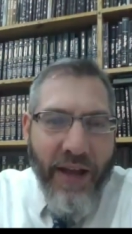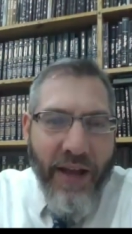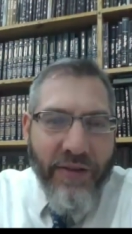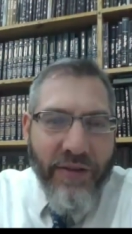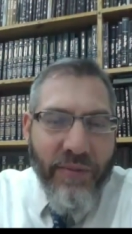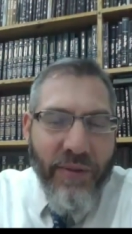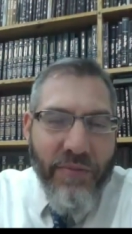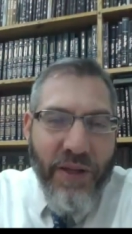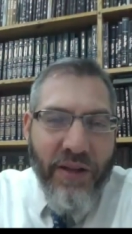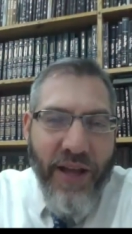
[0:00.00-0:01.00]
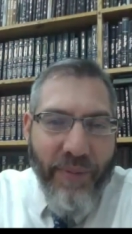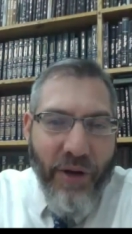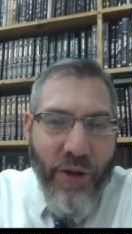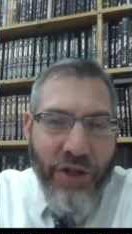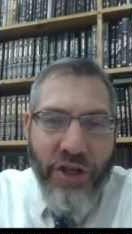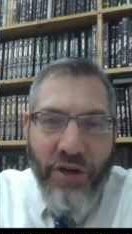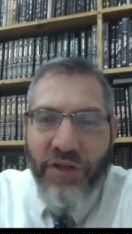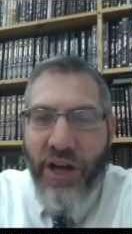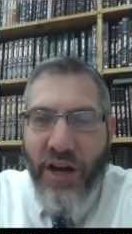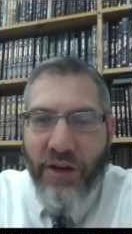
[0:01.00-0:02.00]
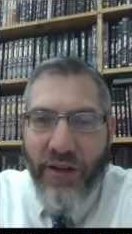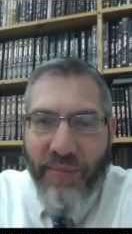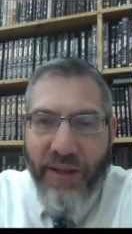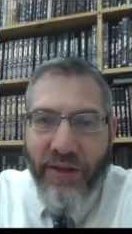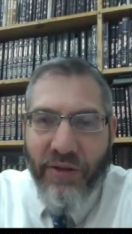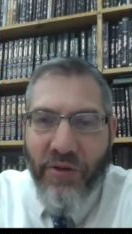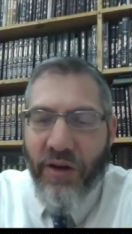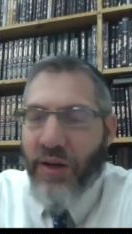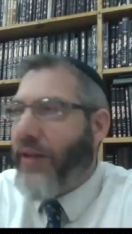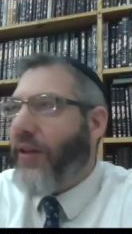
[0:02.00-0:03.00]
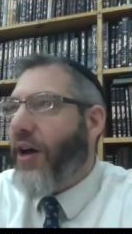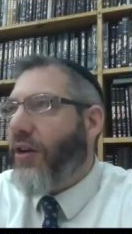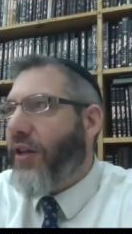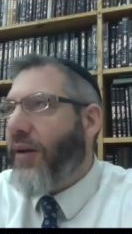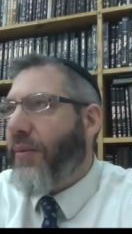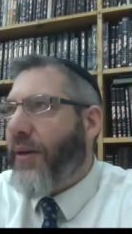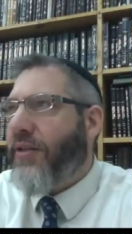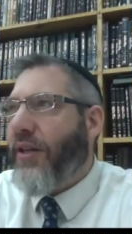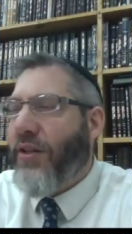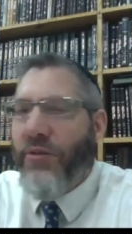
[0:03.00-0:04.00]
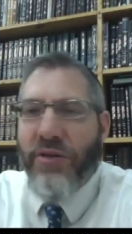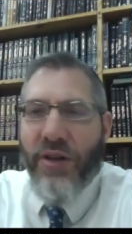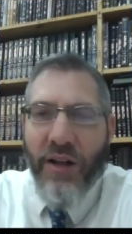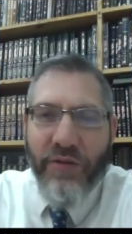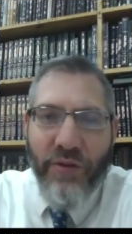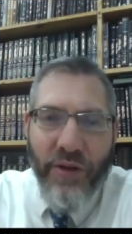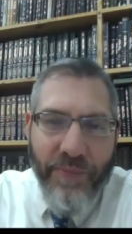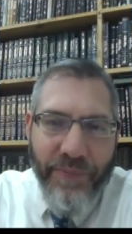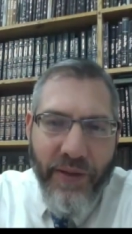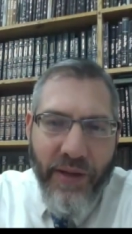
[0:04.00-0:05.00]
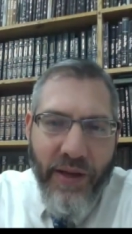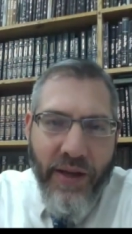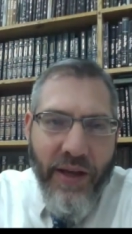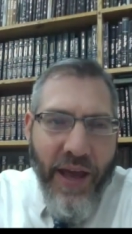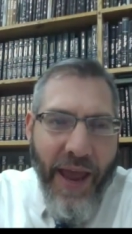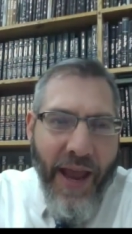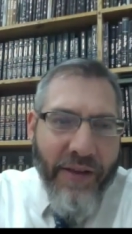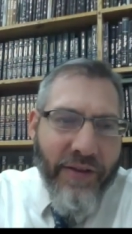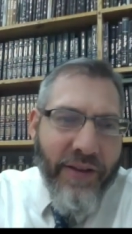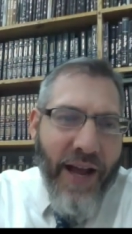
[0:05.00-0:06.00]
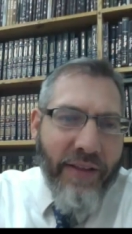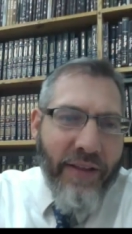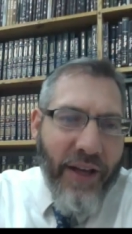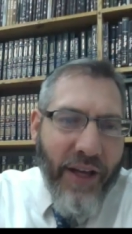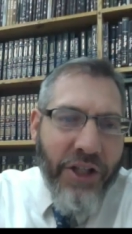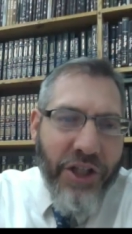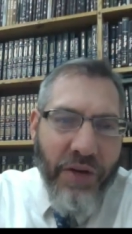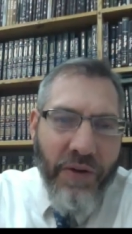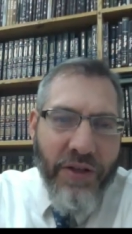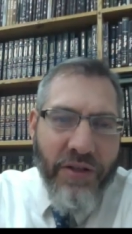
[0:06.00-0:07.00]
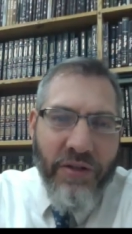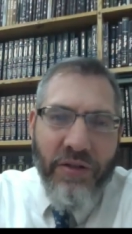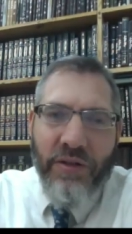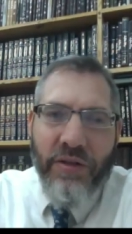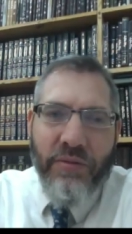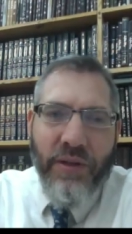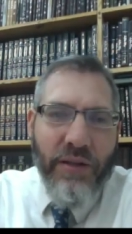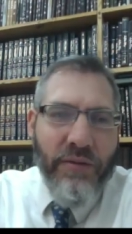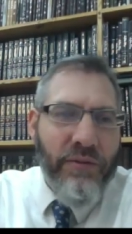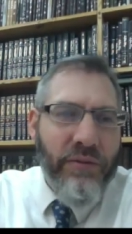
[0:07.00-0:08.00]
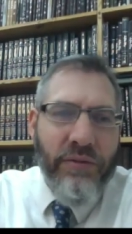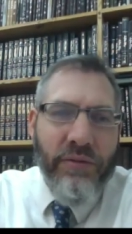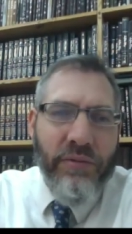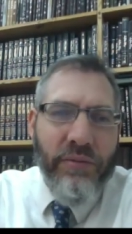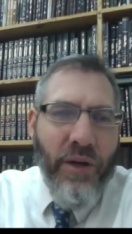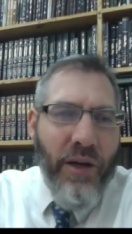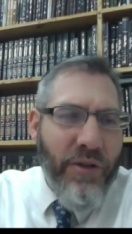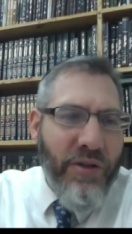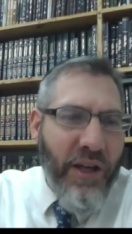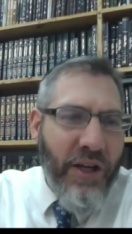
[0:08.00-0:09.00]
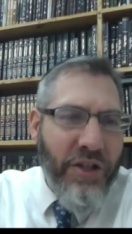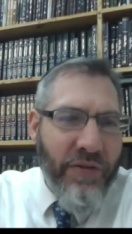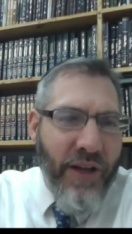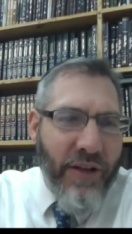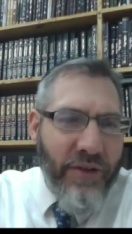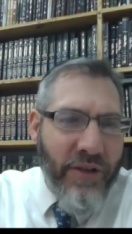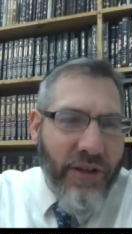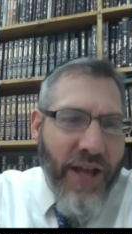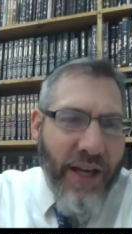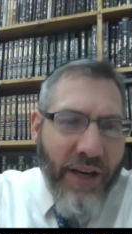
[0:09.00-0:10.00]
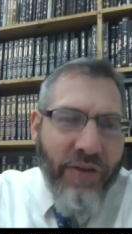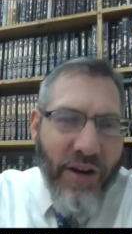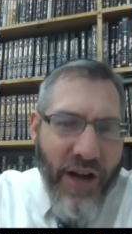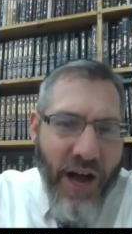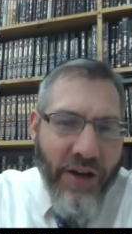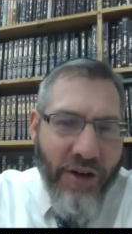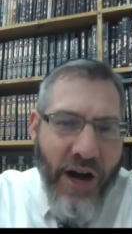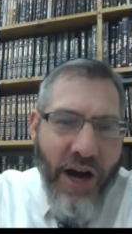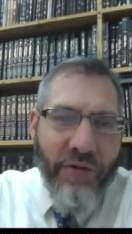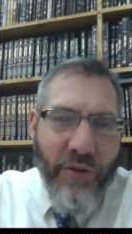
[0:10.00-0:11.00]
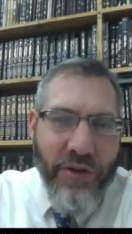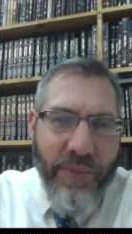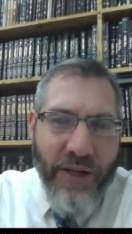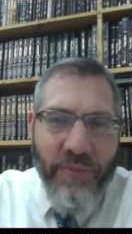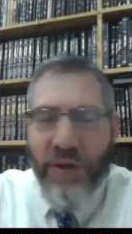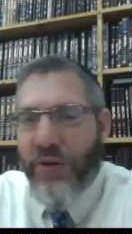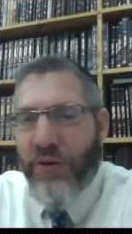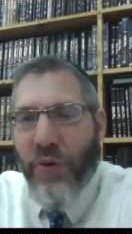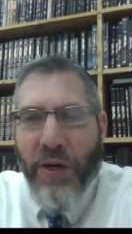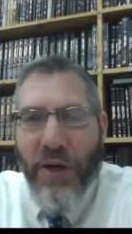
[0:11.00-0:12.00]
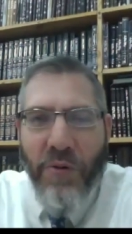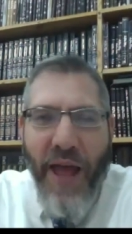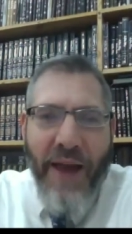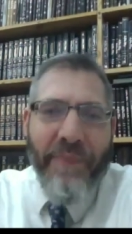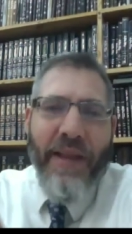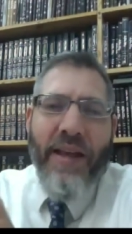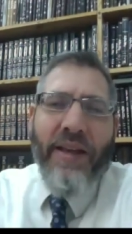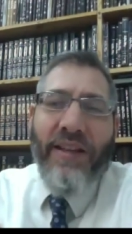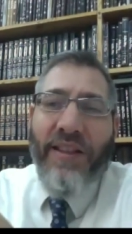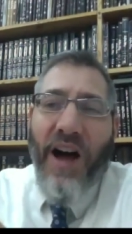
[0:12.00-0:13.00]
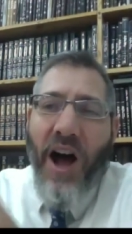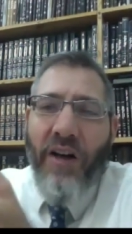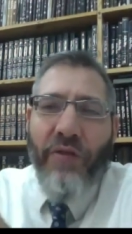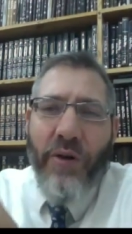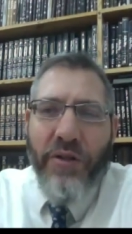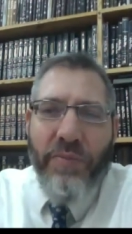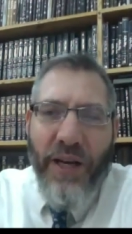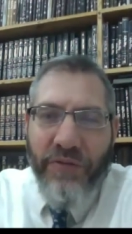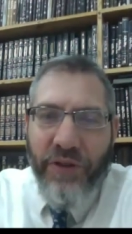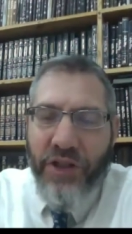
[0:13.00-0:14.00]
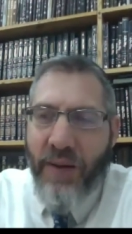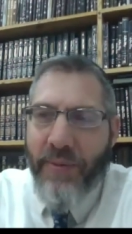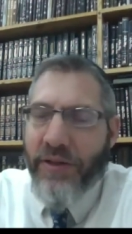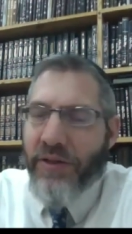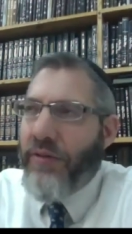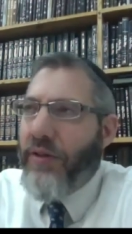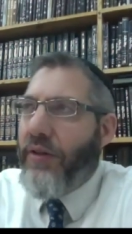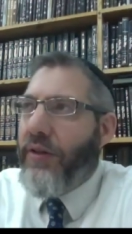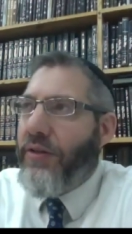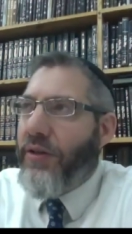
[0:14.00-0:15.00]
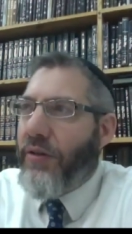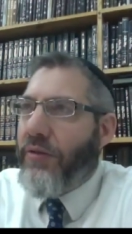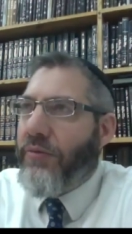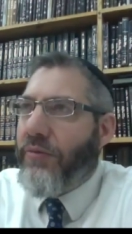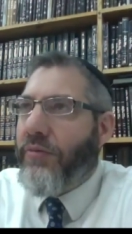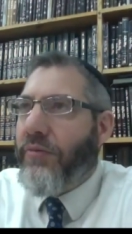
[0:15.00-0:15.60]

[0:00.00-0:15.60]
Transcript: And it must be the lamp in question here is the Hanukkah lamp, that they're talking about the Hanukkah lamp. The best thing to use is olive oil. And that the Chiddush here is, well, what's the Chiddush of this? Is that even on Hanukkah, olive oil is the best, because we already know that the olive oil is best for Shabbos. So